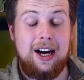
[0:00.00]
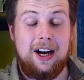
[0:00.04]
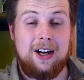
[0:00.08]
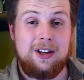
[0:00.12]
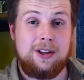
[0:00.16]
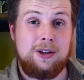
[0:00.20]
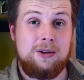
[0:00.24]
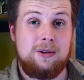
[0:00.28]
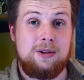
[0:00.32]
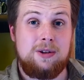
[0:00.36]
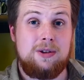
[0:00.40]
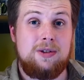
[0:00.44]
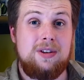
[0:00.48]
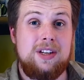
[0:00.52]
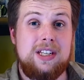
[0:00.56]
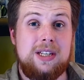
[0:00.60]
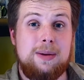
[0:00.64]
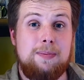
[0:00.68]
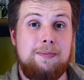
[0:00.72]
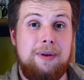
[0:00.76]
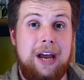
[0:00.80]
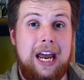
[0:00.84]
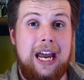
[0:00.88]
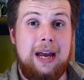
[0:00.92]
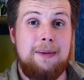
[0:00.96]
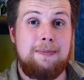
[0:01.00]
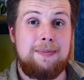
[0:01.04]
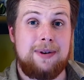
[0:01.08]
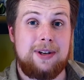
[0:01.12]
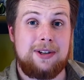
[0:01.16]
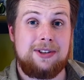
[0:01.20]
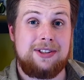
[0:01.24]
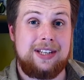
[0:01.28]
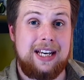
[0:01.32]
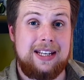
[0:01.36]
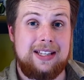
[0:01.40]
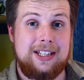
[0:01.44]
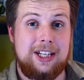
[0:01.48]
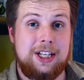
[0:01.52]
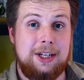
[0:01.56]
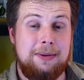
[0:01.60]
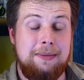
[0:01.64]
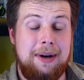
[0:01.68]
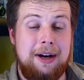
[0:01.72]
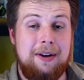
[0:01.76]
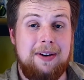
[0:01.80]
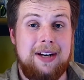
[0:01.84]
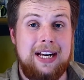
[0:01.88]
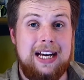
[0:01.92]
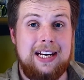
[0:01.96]
although there is a paper set to
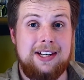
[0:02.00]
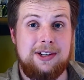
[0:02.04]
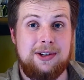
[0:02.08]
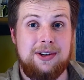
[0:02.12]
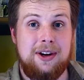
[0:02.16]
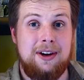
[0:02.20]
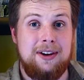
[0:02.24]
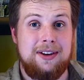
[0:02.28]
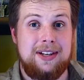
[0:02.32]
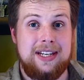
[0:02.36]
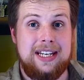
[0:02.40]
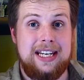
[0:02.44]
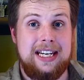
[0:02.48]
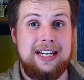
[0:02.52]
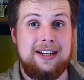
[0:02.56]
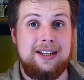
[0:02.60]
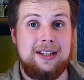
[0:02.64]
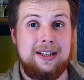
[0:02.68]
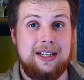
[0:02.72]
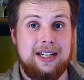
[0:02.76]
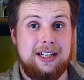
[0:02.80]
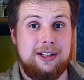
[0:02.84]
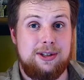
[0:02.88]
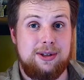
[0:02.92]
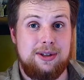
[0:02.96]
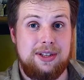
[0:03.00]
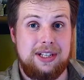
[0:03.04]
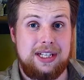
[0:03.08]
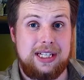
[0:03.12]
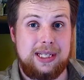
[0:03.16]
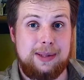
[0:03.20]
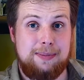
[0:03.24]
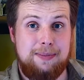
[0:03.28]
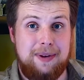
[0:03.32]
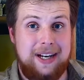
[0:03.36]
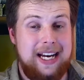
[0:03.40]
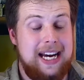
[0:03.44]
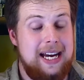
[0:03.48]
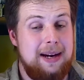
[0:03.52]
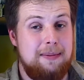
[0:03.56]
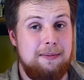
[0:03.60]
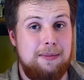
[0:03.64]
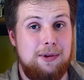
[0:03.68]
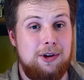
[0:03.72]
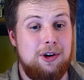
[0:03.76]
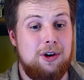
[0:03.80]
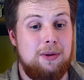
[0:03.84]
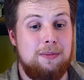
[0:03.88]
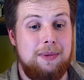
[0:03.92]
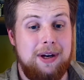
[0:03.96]
come out later on in the year that should explain
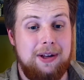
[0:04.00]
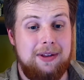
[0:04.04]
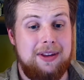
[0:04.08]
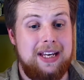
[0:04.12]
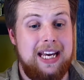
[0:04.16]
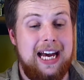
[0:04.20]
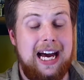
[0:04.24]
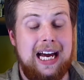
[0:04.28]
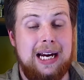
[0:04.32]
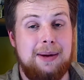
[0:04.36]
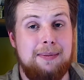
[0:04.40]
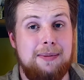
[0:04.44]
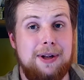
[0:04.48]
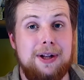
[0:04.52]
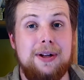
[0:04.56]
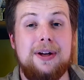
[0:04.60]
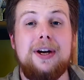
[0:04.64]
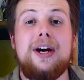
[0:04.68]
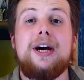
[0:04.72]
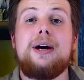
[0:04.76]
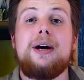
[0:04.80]
more about the animal.